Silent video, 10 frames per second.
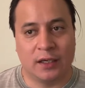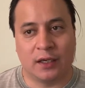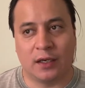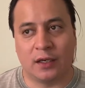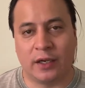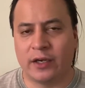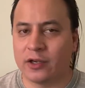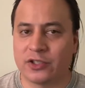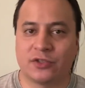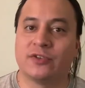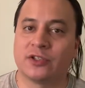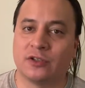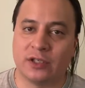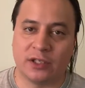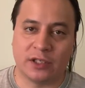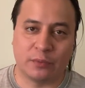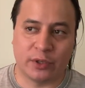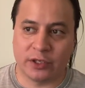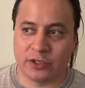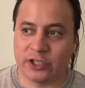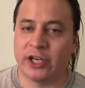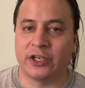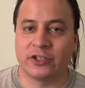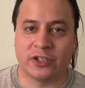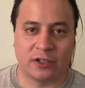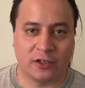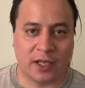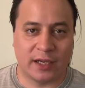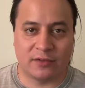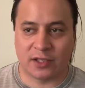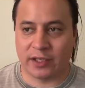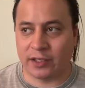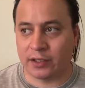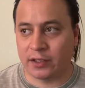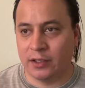And not just physical healing, but change in their lives, like